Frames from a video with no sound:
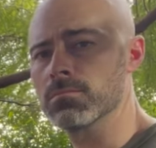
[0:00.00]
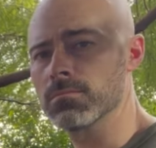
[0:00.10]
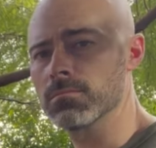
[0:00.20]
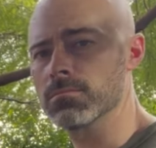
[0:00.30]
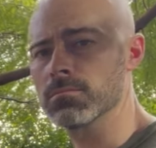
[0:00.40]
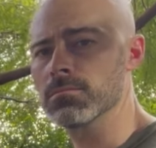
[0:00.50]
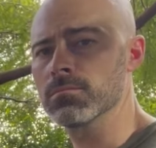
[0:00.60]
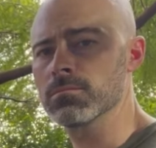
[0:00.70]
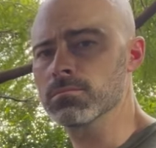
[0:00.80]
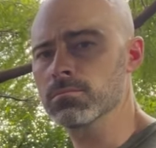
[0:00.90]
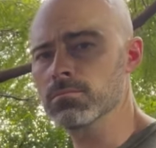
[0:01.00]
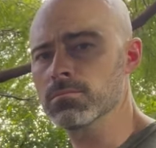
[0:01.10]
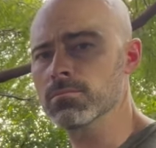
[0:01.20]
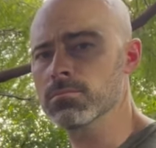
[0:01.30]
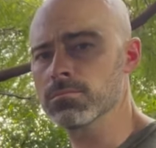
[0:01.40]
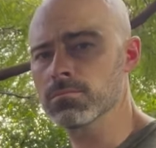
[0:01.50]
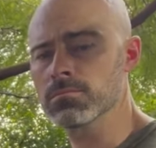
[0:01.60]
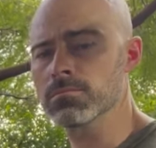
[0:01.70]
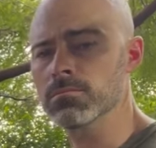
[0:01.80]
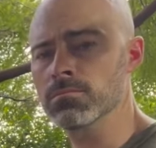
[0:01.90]

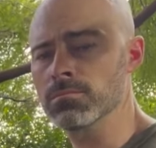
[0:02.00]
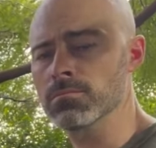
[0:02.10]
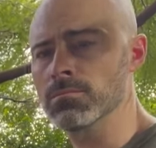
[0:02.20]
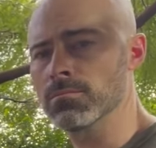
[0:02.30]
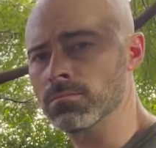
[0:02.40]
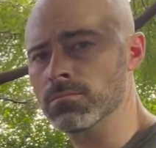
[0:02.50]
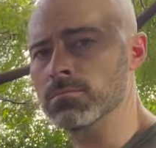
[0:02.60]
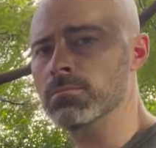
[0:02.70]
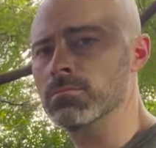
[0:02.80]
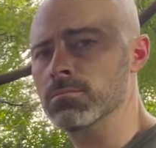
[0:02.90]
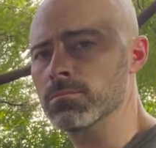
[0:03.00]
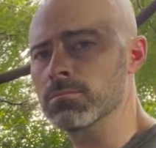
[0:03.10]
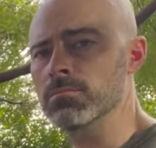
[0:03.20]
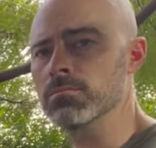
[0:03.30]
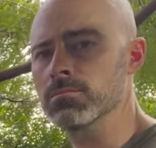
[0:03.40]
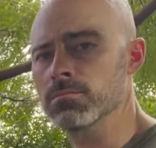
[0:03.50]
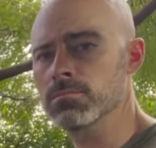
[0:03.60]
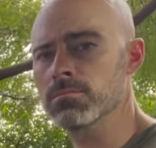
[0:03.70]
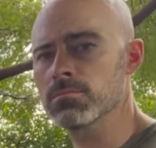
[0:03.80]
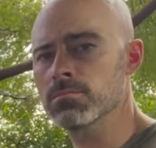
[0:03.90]

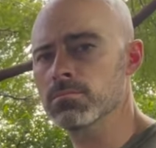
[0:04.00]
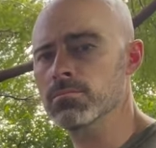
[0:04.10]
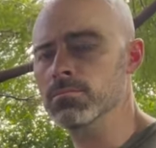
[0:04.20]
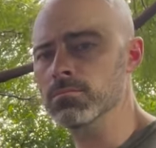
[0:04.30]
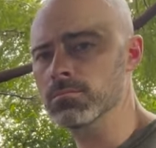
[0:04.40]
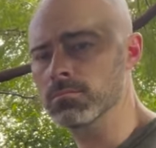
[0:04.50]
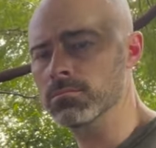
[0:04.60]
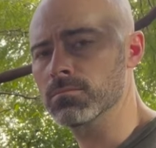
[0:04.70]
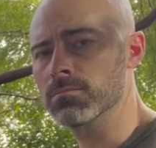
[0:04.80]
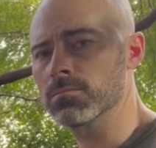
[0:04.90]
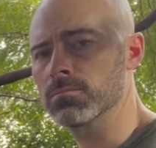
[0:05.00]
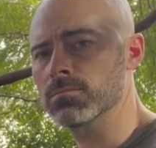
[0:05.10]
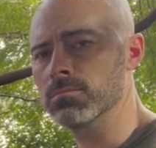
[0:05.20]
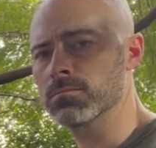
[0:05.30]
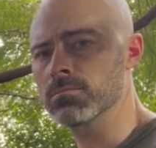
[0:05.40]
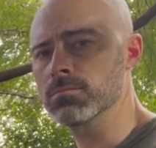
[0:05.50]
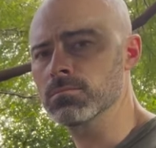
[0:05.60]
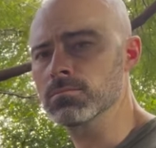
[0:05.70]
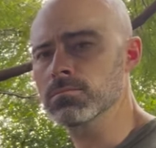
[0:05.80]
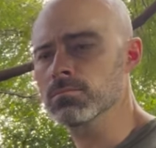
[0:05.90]

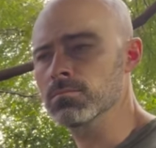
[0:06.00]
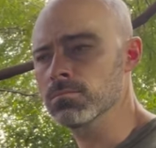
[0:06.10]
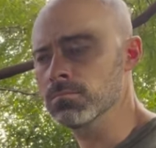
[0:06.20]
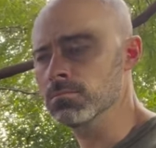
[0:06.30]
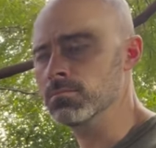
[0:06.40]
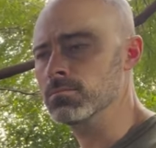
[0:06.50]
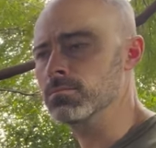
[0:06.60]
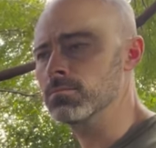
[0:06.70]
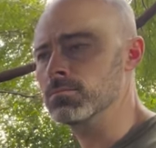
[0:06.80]
This person isn't speaking.